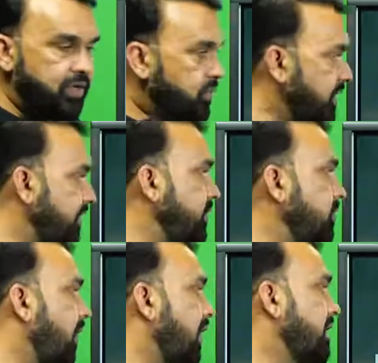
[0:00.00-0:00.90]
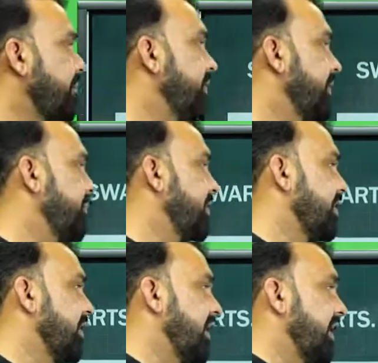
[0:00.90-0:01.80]
to give you what?
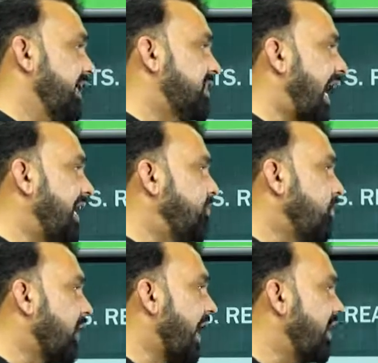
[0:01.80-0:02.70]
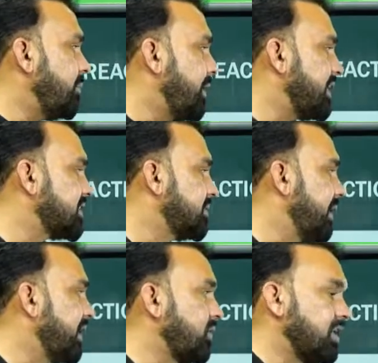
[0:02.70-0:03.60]
Ethyl fluoride plus
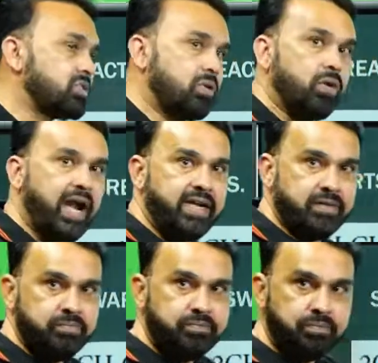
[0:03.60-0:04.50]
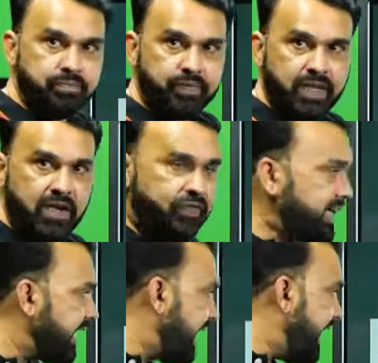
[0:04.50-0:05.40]
mercurous chloride. If I
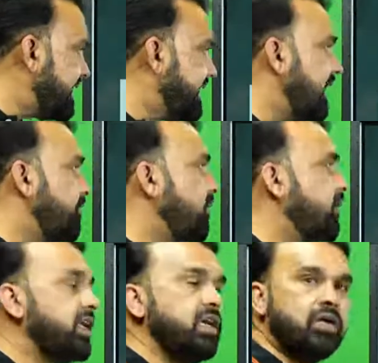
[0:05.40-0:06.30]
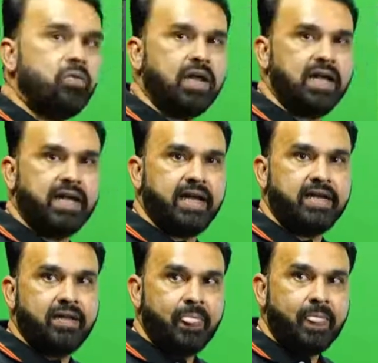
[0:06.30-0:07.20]
take AgF over here, what I'll get?